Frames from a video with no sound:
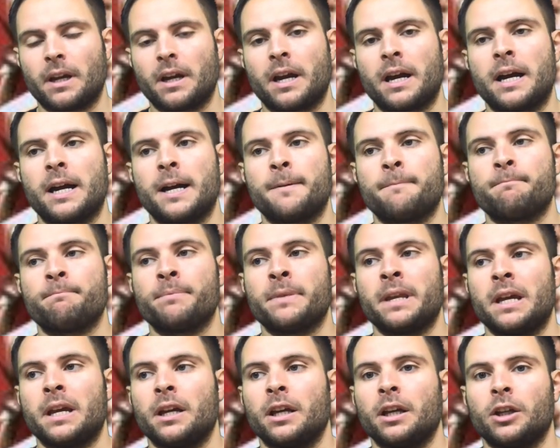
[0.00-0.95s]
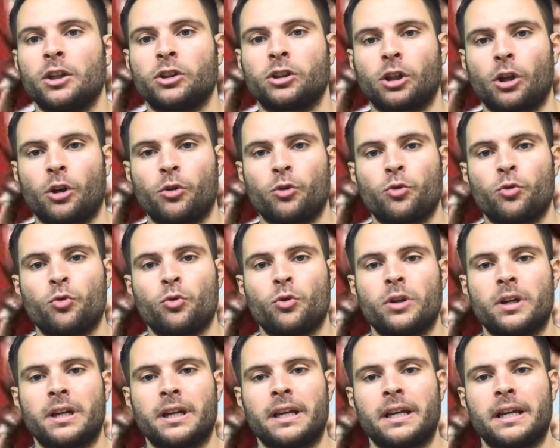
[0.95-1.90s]
So
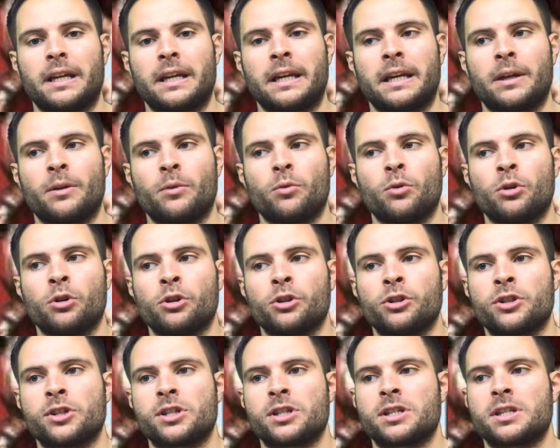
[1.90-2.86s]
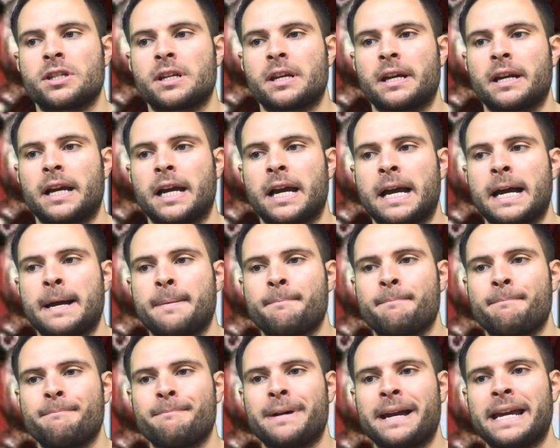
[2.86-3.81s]
it was
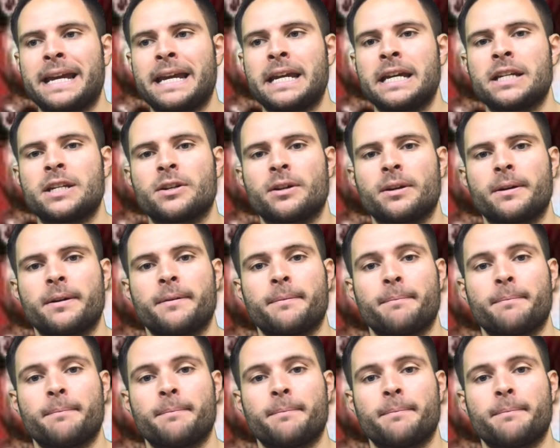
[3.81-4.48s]
made